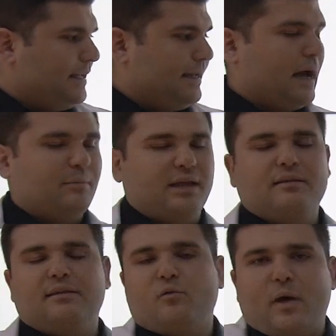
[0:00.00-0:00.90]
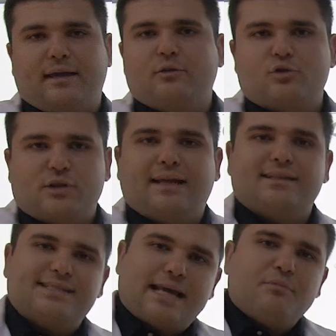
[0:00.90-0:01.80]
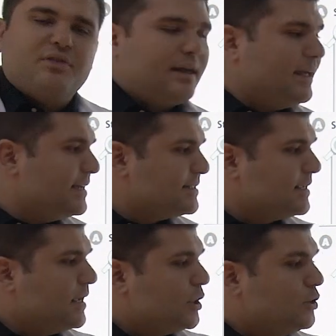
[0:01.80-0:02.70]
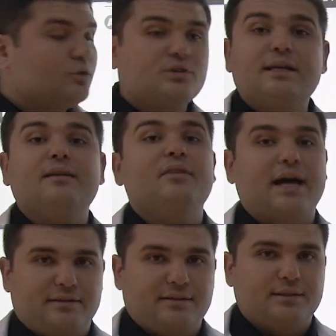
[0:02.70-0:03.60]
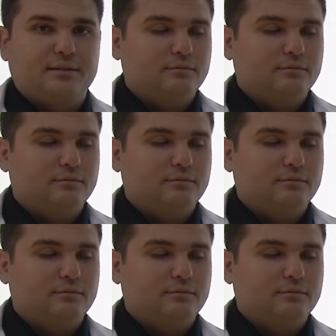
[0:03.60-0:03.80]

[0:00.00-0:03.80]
the way to say the same thing is using neither.